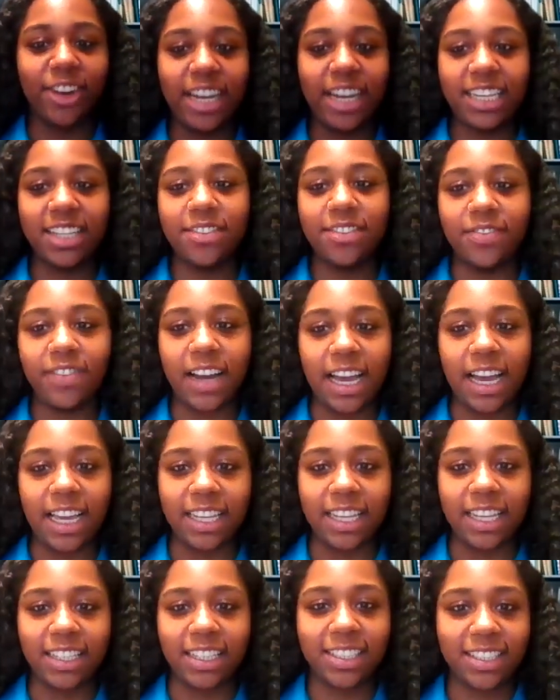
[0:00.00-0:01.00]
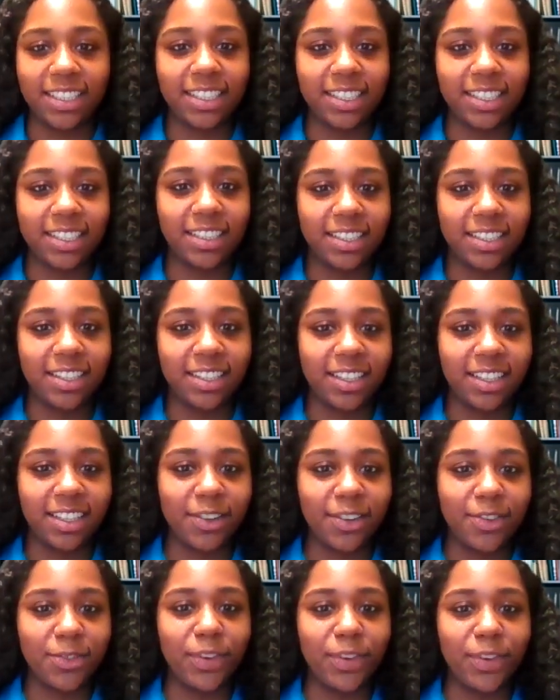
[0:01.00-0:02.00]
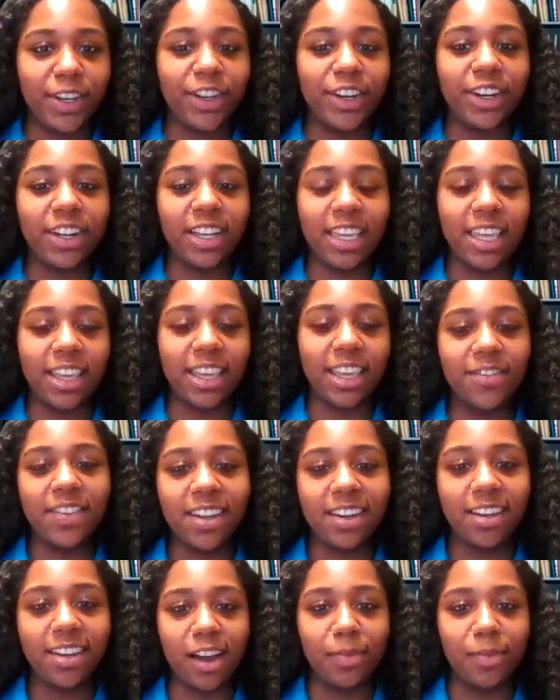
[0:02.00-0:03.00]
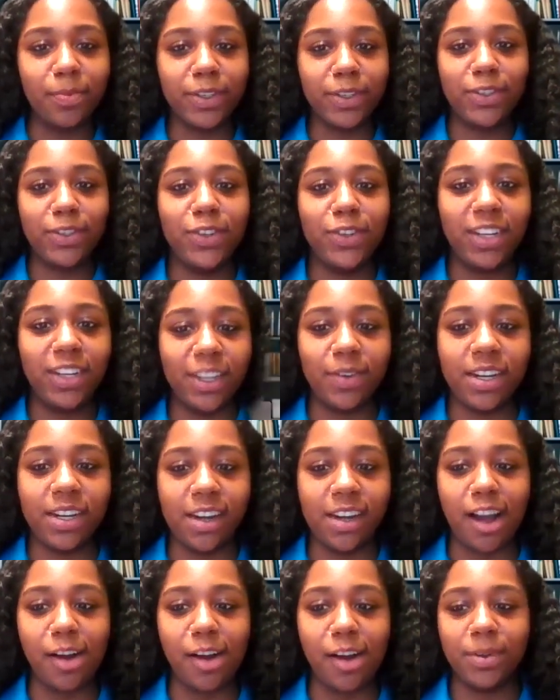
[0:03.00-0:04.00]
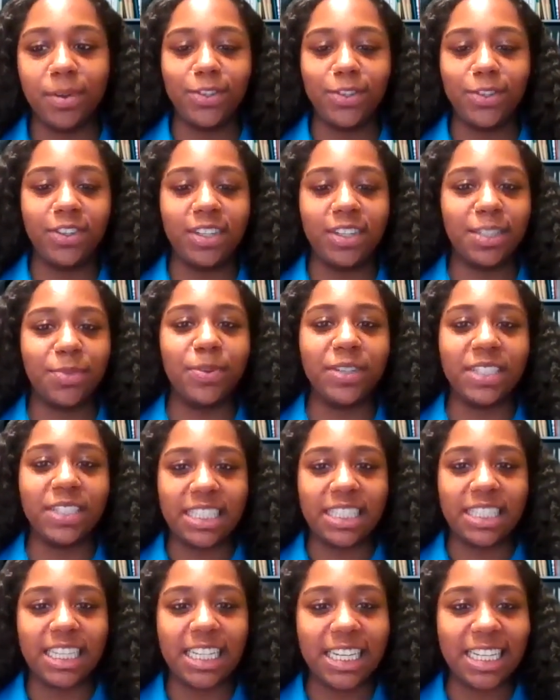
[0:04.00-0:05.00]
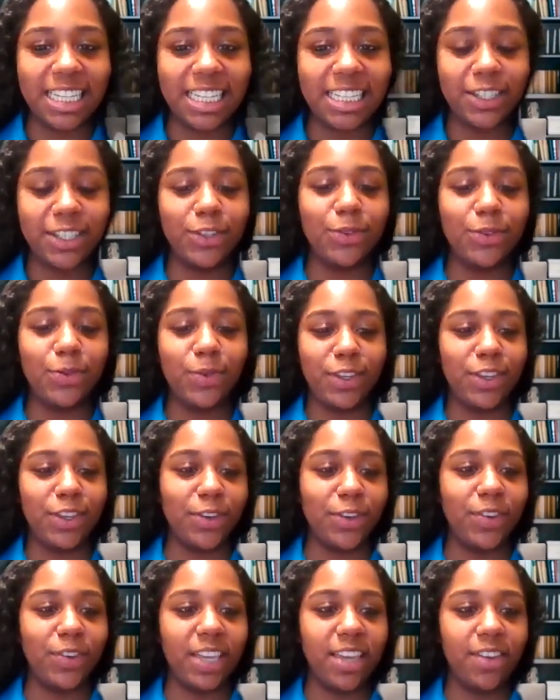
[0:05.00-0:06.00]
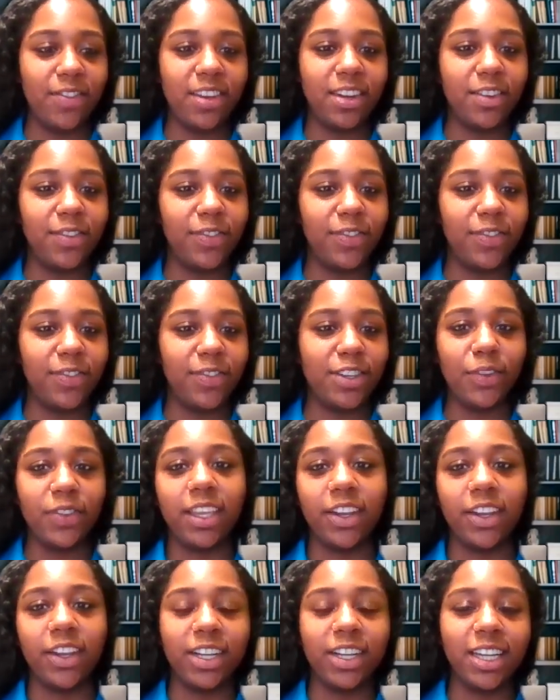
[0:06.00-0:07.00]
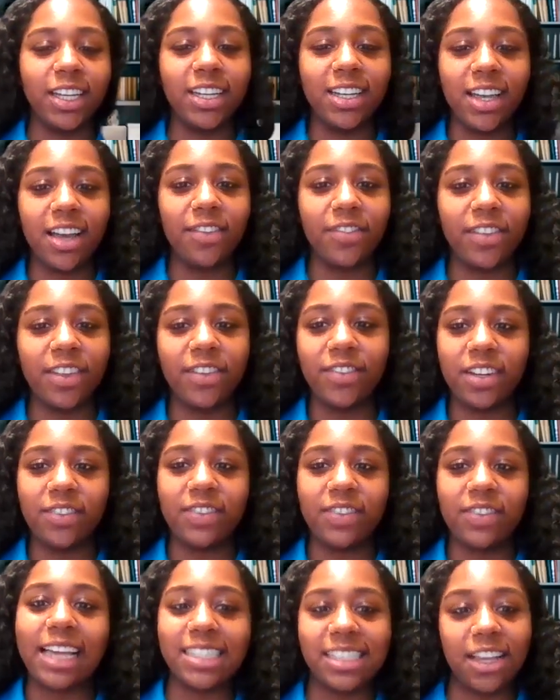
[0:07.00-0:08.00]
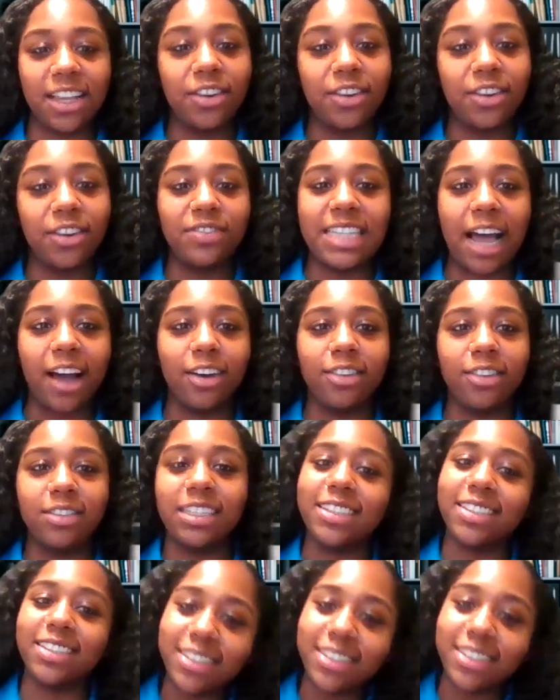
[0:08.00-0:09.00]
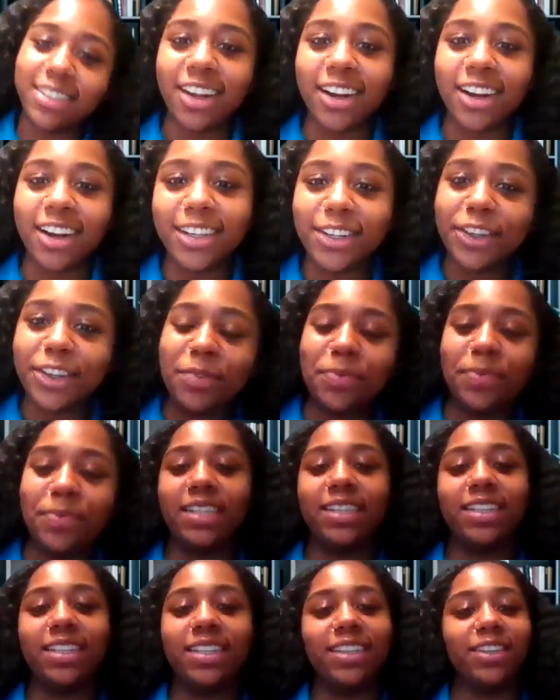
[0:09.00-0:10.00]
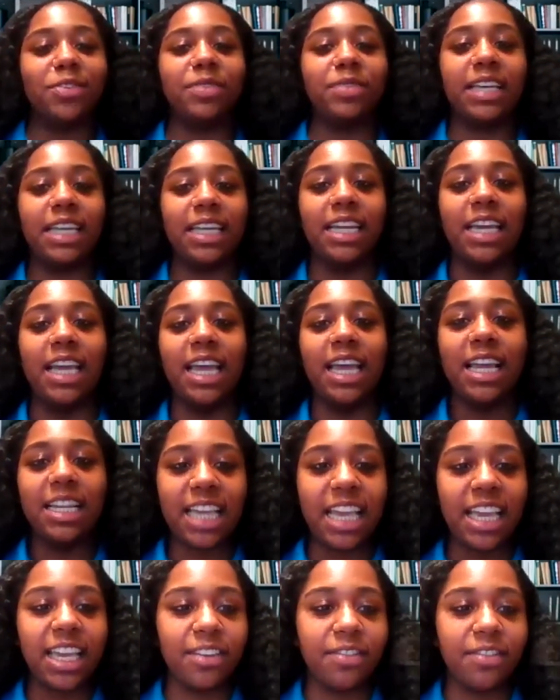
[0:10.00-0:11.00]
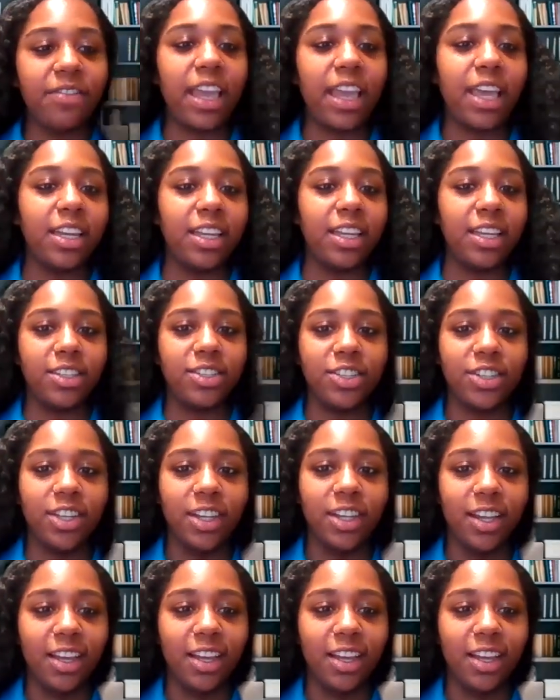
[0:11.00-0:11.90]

Great advice. When you're given an opportunity, when an opportunity is presented to you, even if you don't think you're good enough, even if that self-doubt is starting to creep in a little bit, take advantage.